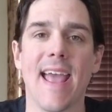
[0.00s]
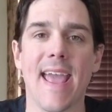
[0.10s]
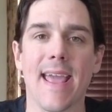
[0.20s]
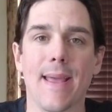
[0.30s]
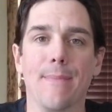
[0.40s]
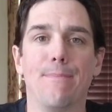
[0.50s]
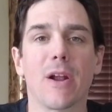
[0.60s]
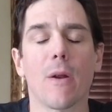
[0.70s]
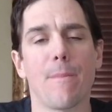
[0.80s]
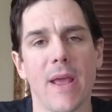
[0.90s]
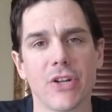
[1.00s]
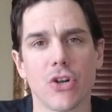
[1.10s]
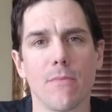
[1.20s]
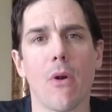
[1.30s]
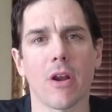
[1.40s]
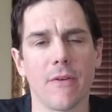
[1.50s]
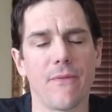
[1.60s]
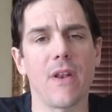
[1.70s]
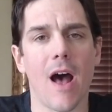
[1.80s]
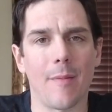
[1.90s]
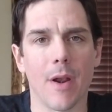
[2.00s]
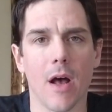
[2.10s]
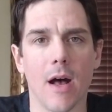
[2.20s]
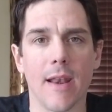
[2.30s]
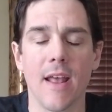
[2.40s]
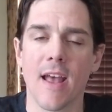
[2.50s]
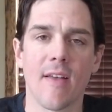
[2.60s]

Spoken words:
a bigger picture market phenomenon